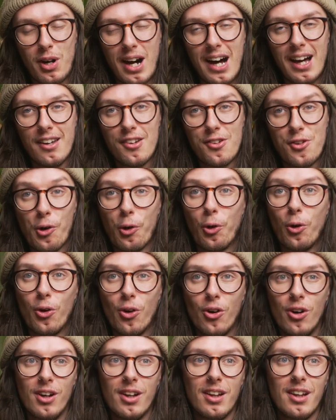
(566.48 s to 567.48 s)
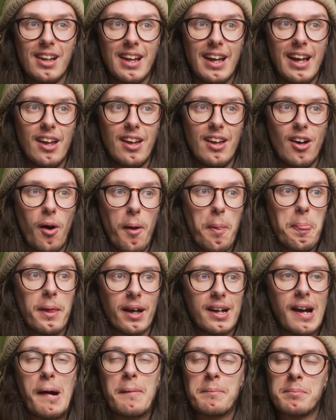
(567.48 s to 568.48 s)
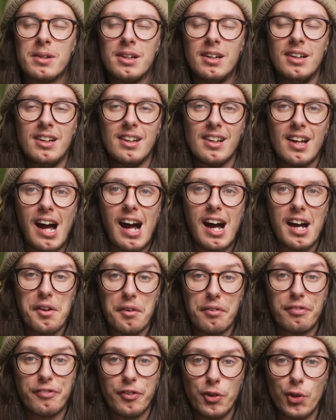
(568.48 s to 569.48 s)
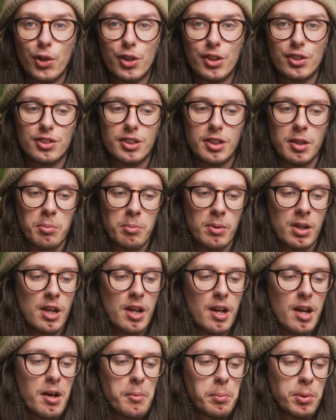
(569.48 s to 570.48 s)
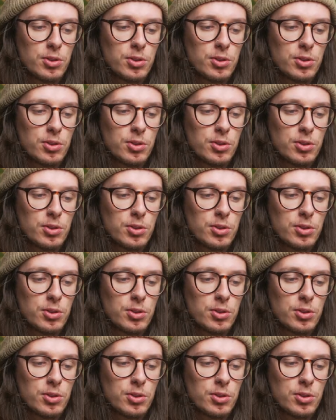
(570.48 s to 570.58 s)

I know on the camera I have focused them. But